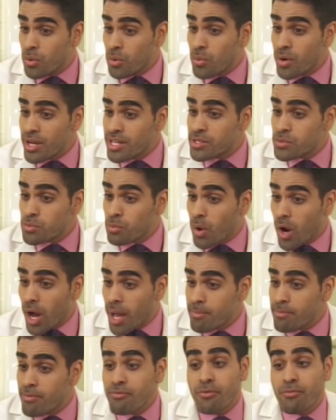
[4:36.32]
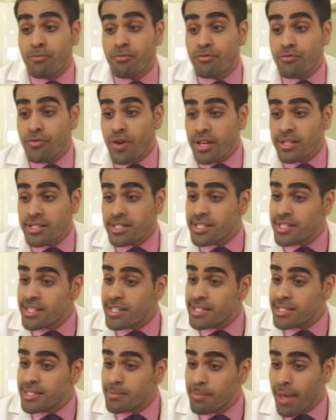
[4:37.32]
always wipe from front
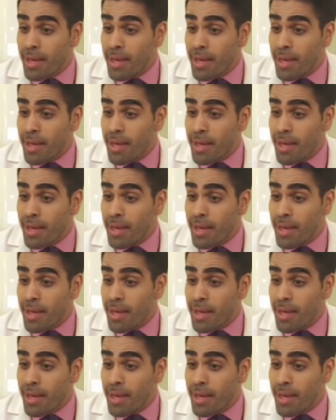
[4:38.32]
to